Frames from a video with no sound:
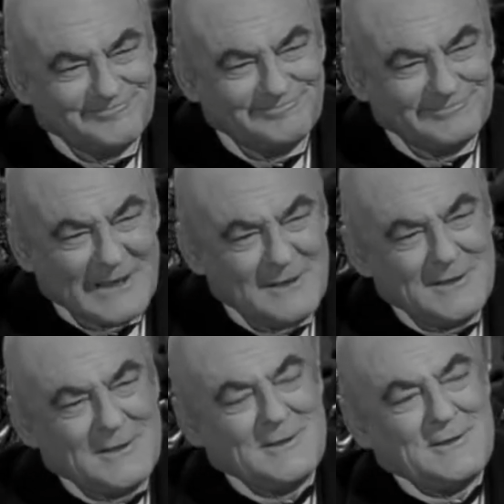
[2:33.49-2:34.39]
Do
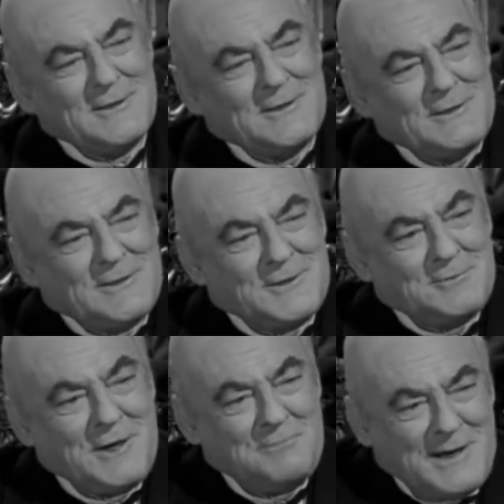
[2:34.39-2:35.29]

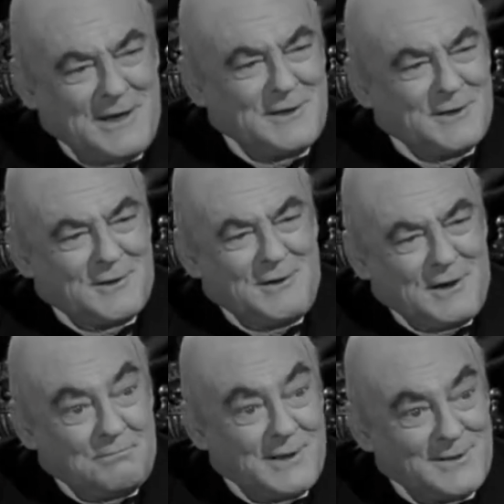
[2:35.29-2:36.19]
I paint a
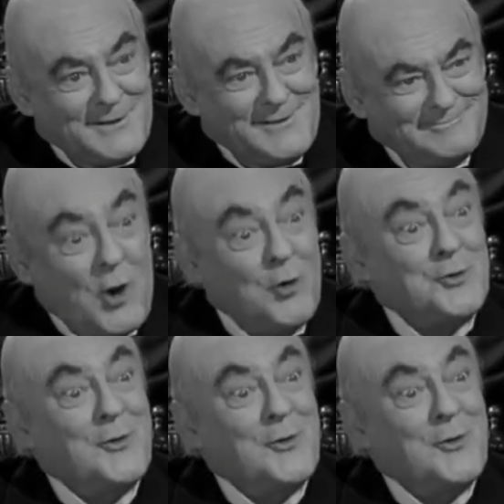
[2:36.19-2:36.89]
correct picture, or do I